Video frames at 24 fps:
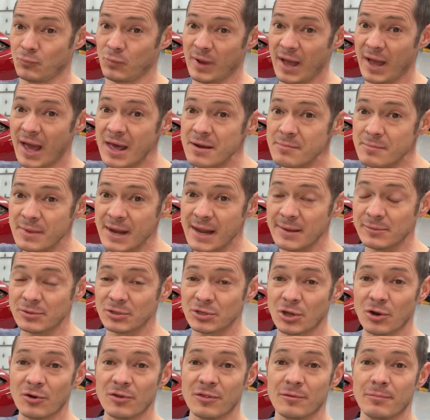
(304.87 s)
hadn't been able to
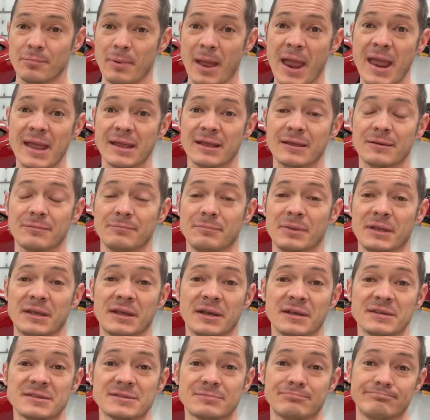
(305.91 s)
go to the bank
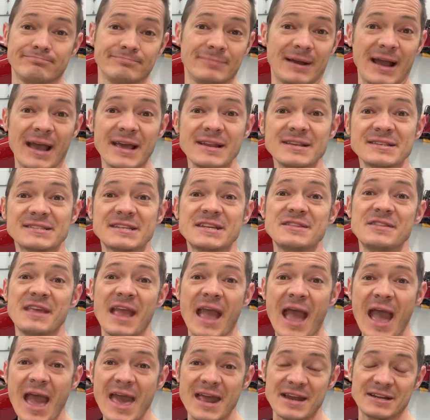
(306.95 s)
because I hadn't seen the
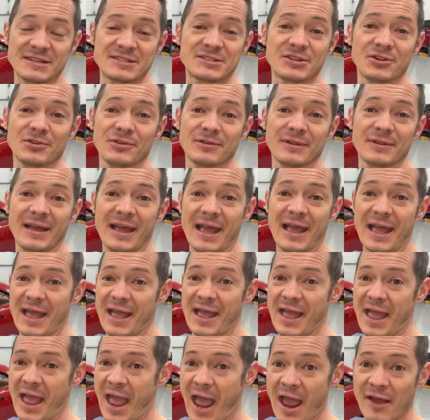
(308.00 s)
ad until
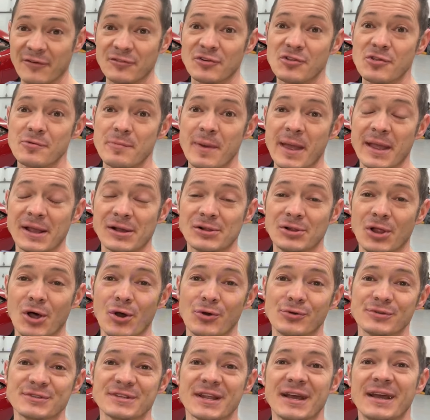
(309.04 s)
after the bank
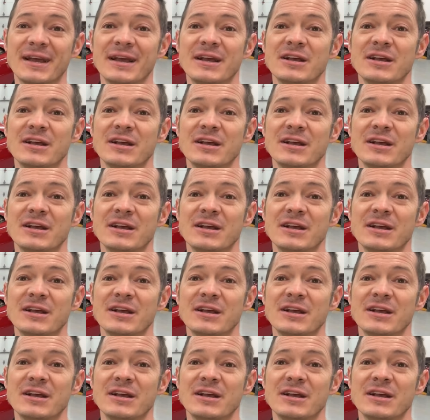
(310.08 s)
closed.